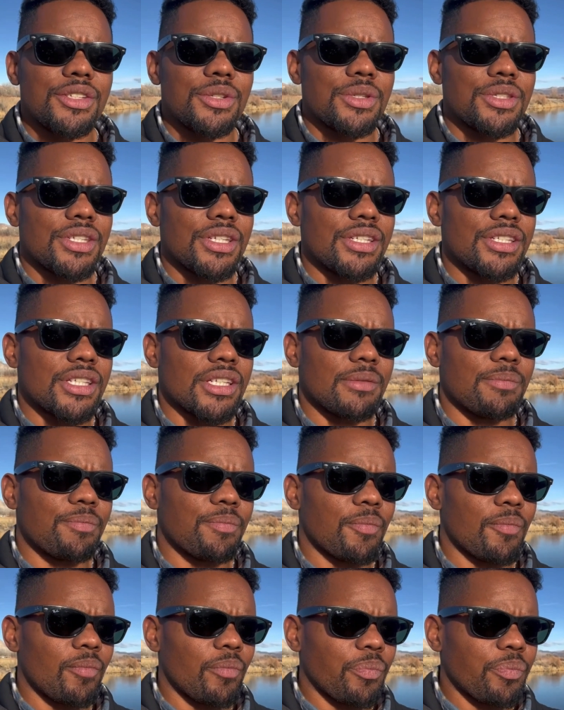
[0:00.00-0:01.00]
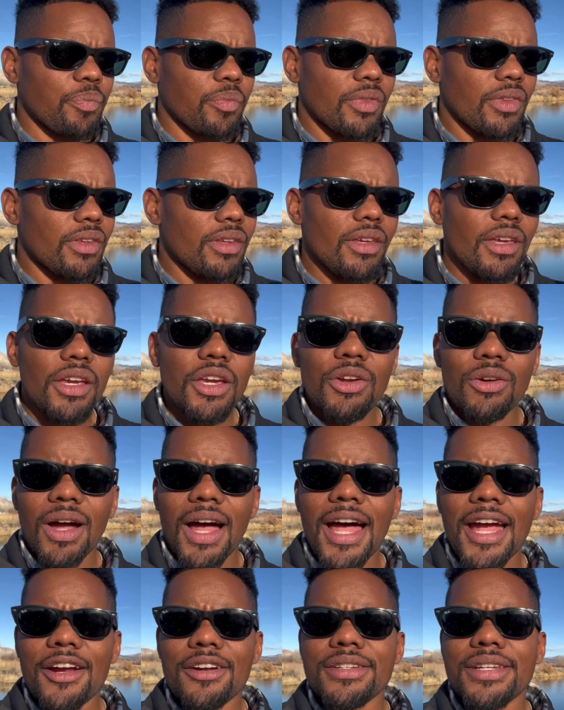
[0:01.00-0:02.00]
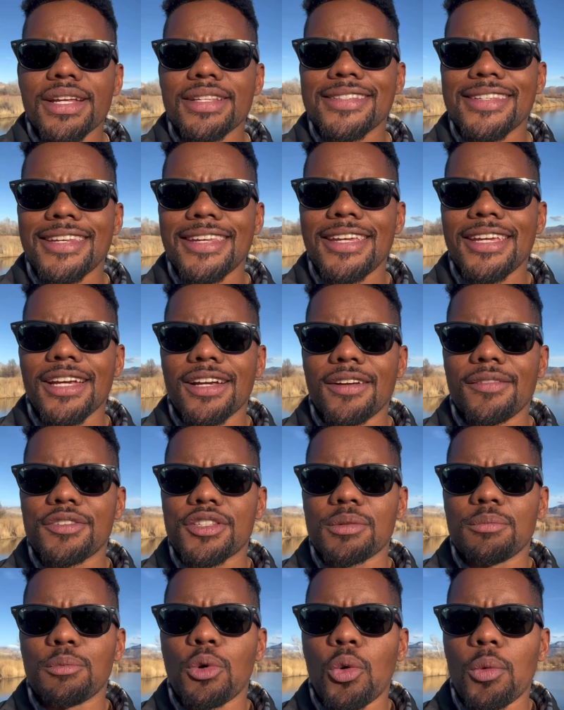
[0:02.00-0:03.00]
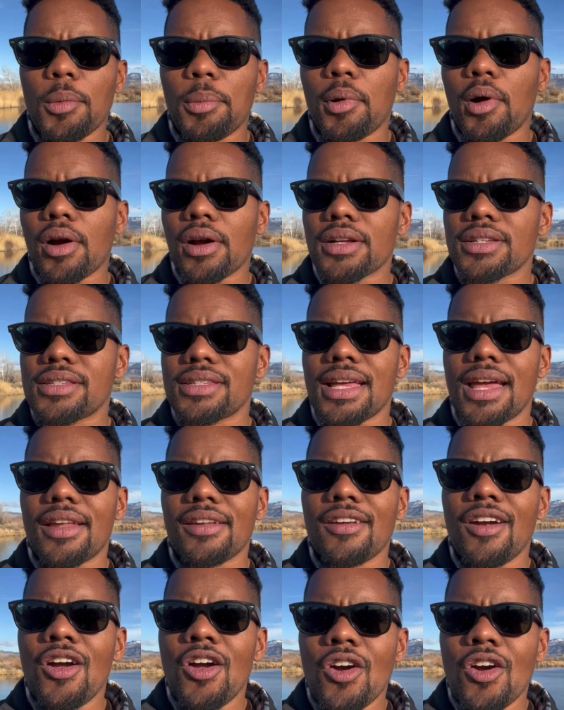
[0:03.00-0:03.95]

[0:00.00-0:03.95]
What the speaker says: You'll see some a higher density of some mobile parks that